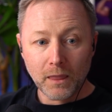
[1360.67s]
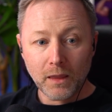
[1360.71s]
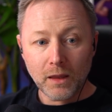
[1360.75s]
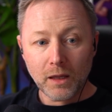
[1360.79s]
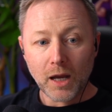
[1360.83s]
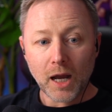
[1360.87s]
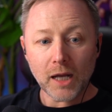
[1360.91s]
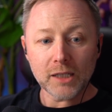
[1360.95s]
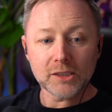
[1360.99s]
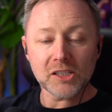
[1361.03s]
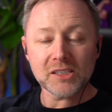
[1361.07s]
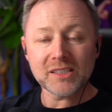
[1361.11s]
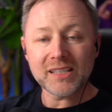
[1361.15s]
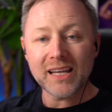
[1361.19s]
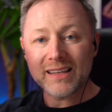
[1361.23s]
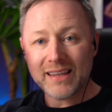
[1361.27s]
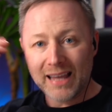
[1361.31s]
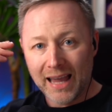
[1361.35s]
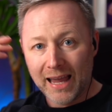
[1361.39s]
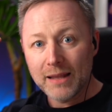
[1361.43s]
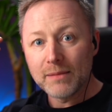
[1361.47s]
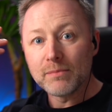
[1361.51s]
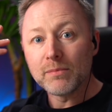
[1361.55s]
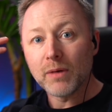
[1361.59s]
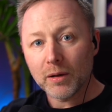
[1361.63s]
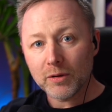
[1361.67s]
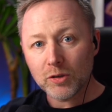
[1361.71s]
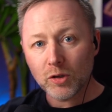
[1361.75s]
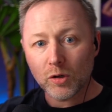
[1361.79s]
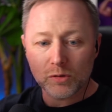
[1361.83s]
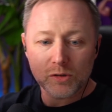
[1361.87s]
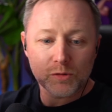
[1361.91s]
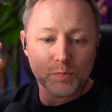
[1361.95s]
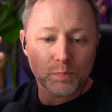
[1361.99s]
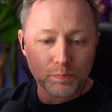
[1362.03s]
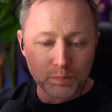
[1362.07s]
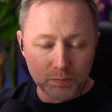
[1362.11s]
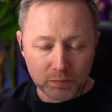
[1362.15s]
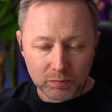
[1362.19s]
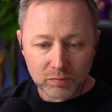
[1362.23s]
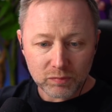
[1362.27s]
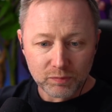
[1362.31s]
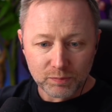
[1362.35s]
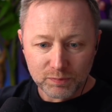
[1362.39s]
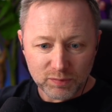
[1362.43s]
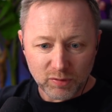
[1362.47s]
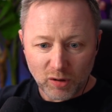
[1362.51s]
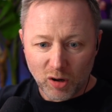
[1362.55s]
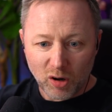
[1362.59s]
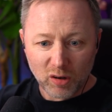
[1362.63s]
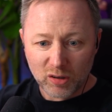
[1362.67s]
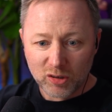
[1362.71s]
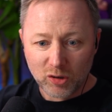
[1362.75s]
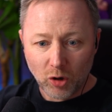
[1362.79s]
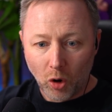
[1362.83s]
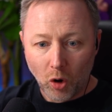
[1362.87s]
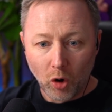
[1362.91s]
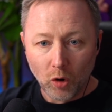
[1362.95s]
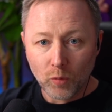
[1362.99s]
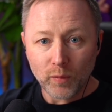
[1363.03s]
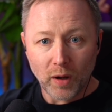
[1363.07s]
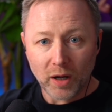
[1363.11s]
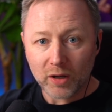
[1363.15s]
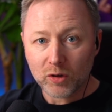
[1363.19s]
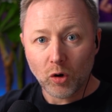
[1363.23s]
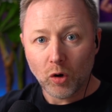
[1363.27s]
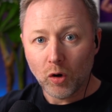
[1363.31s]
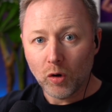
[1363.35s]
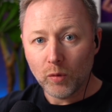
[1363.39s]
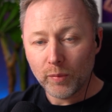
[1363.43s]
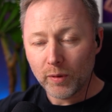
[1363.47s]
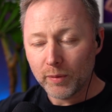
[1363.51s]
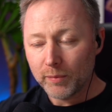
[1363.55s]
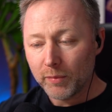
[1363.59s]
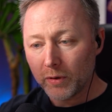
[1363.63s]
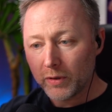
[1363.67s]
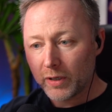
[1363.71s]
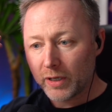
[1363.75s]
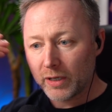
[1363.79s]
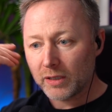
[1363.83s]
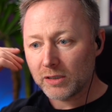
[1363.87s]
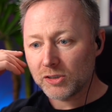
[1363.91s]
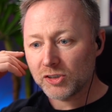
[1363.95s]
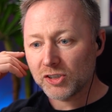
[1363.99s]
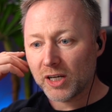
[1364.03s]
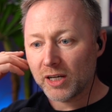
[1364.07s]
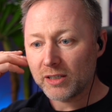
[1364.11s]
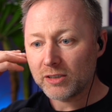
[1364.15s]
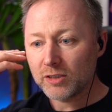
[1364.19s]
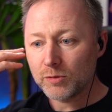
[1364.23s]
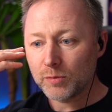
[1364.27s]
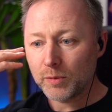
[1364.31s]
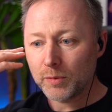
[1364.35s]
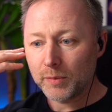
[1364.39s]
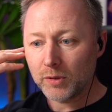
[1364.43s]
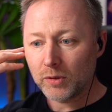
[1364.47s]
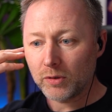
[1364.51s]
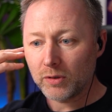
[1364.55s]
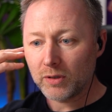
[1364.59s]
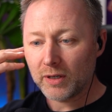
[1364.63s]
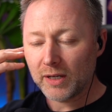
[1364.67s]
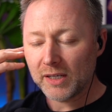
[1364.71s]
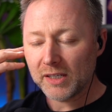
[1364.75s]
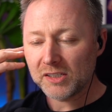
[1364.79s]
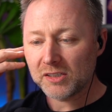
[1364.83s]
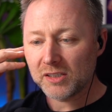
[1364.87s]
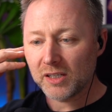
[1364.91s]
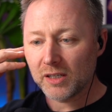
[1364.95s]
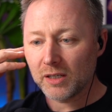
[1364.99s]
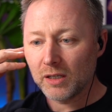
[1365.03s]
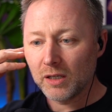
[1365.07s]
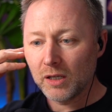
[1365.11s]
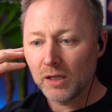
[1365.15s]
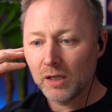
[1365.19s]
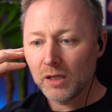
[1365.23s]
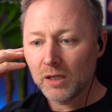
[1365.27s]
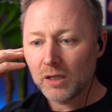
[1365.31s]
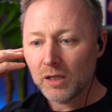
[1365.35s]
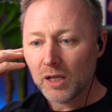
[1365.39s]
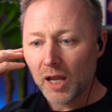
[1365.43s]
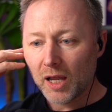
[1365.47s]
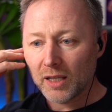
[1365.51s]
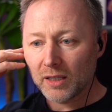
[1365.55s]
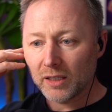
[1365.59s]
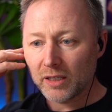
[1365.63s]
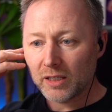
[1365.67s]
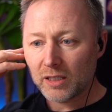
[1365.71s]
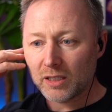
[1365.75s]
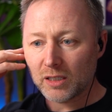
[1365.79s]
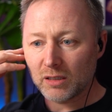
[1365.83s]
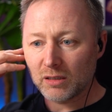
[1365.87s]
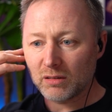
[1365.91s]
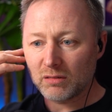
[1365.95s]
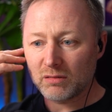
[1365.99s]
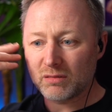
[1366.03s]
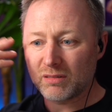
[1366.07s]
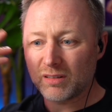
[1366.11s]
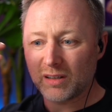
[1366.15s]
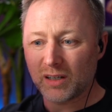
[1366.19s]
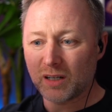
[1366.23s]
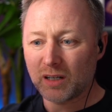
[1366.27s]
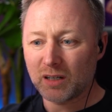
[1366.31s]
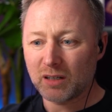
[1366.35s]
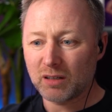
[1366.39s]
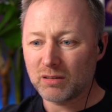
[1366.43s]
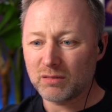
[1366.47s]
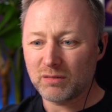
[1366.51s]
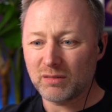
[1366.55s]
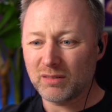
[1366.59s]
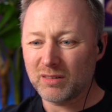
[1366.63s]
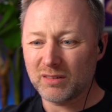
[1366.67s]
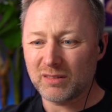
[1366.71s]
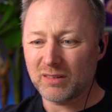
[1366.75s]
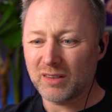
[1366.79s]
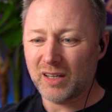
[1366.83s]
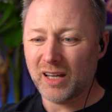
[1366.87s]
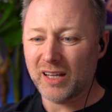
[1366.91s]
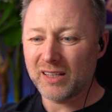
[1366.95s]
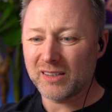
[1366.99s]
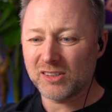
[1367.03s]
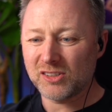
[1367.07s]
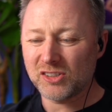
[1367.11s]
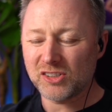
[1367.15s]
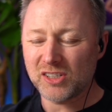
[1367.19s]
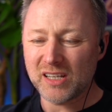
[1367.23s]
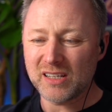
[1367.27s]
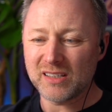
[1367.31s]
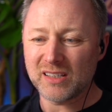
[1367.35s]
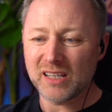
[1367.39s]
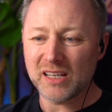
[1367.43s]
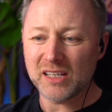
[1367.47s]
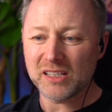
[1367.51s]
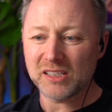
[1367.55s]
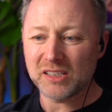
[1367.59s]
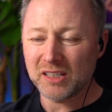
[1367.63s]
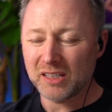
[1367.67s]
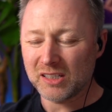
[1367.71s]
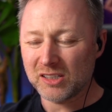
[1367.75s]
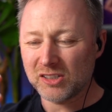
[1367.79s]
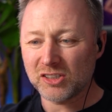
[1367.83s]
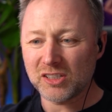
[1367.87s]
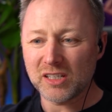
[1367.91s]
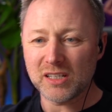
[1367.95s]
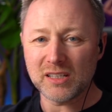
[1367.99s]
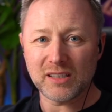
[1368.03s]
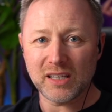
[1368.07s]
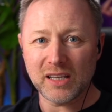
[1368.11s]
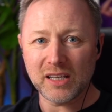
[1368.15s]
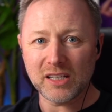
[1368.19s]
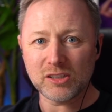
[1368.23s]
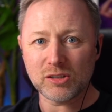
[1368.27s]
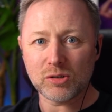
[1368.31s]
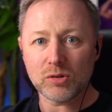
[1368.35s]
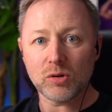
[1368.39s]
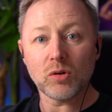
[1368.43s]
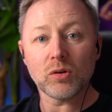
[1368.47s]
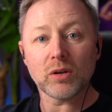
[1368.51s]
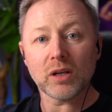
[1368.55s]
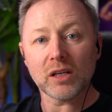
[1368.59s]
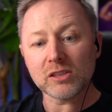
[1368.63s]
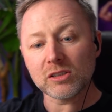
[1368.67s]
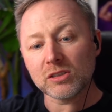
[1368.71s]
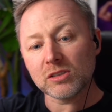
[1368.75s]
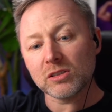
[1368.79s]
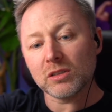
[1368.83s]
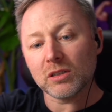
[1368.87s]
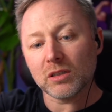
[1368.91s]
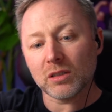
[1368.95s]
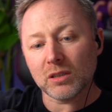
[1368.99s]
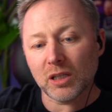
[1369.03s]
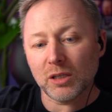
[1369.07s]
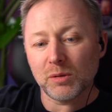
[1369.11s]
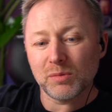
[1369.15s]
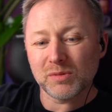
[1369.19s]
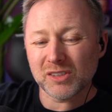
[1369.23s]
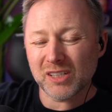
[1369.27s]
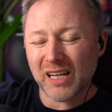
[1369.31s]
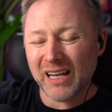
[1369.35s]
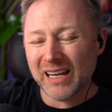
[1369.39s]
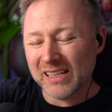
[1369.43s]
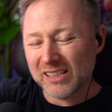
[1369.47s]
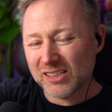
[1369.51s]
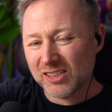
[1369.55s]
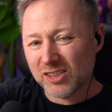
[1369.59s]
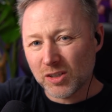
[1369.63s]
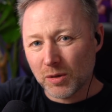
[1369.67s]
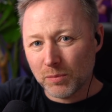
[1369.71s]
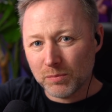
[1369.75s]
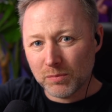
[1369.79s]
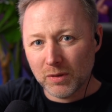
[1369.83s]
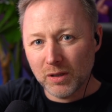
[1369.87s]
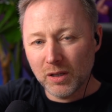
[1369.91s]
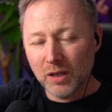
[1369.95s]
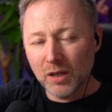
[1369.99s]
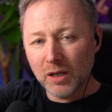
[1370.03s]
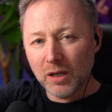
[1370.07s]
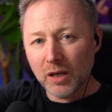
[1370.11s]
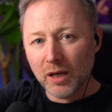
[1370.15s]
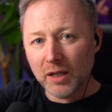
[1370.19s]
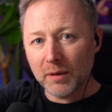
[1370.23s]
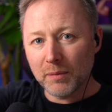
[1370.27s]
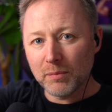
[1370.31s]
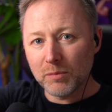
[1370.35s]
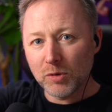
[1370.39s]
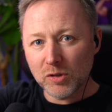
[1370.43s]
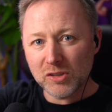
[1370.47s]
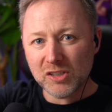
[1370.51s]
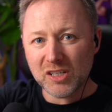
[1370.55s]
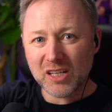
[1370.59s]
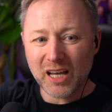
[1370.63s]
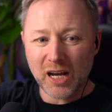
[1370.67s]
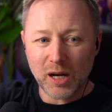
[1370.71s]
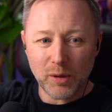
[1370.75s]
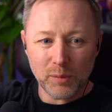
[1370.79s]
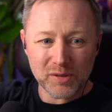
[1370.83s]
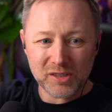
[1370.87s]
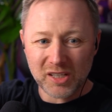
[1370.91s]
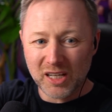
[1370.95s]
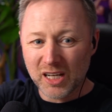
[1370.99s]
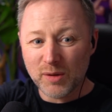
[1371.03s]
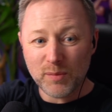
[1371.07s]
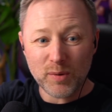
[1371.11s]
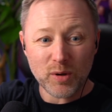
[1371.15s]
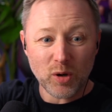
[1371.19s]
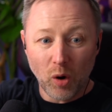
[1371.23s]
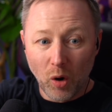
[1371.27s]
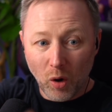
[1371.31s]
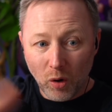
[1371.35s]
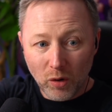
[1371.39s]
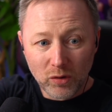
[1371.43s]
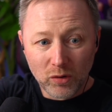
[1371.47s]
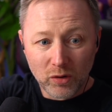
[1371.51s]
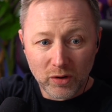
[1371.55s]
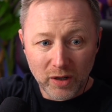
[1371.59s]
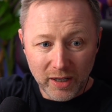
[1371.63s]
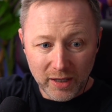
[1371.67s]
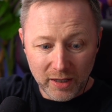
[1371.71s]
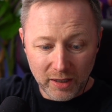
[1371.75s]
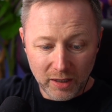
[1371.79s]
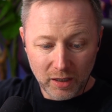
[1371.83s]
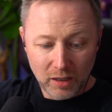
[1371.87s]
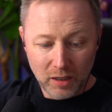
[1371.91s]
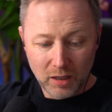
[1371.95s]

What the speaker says: I just had in my, you know, I got on with him all right and chatted with him and all the rest of it. And like, I had CDs and he had CDs. I go, oh, he was into some of the music I was into. We got on all right.